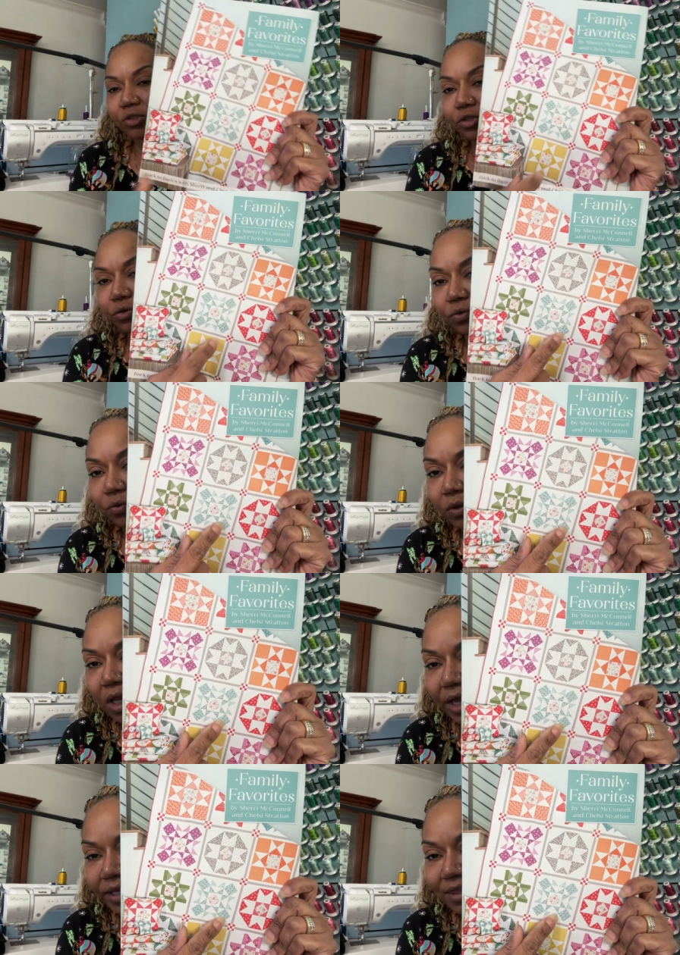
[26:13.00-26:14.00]
to
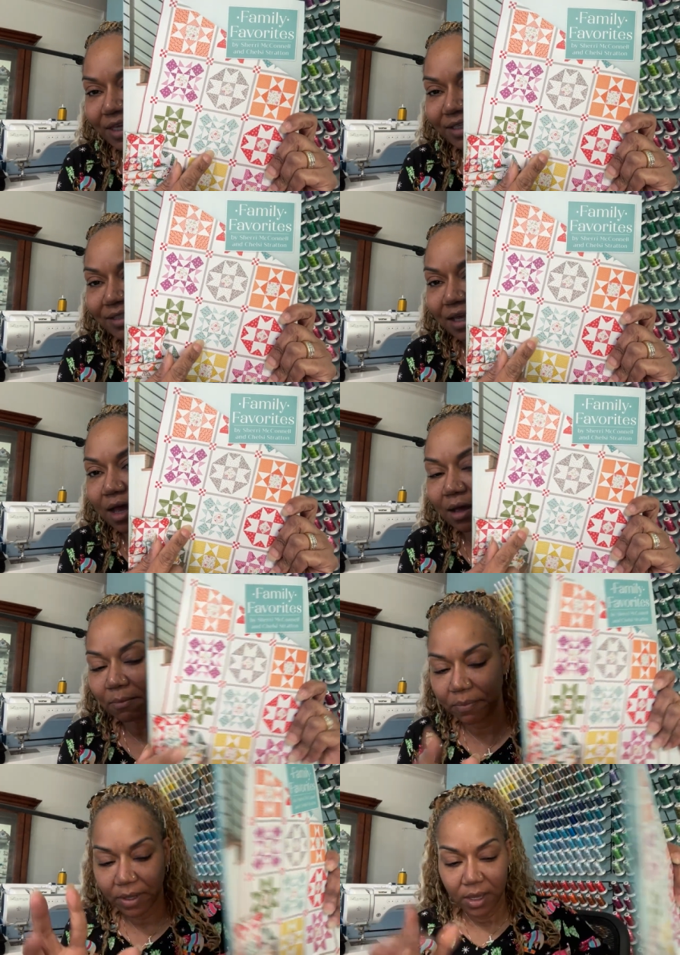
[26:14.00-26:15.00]
line things
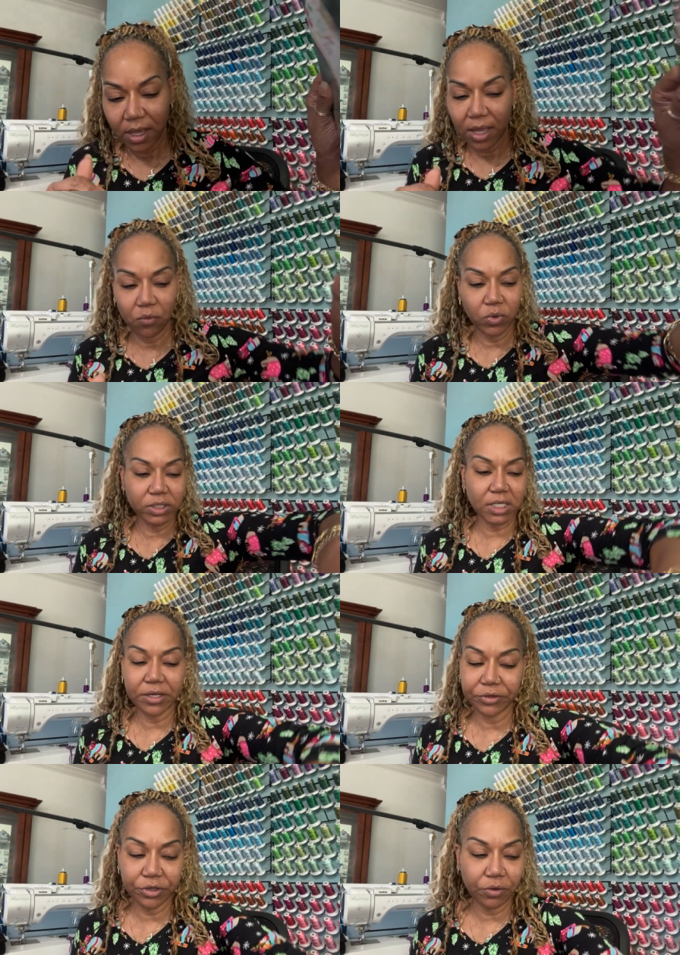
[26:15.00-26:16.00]
up. And once I
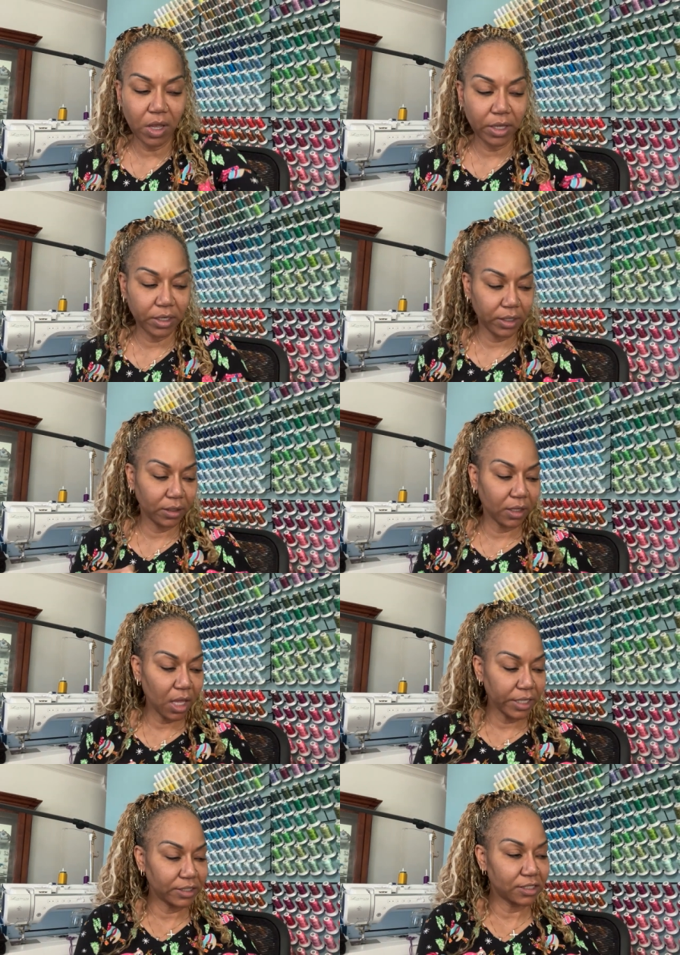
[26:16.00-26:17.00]
knew how to
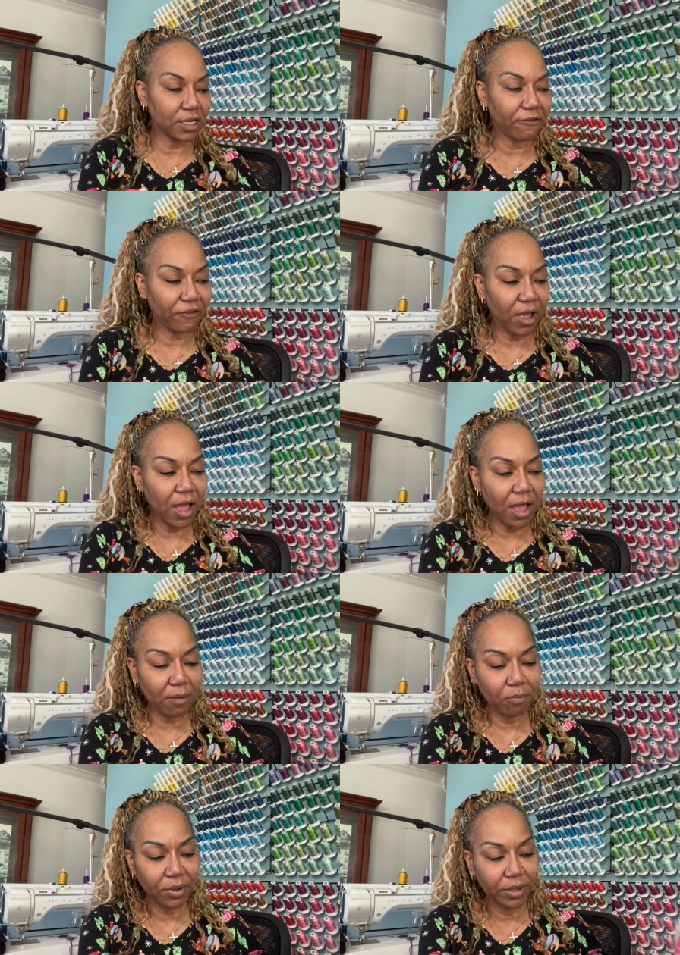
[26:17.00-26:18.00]
line stuff up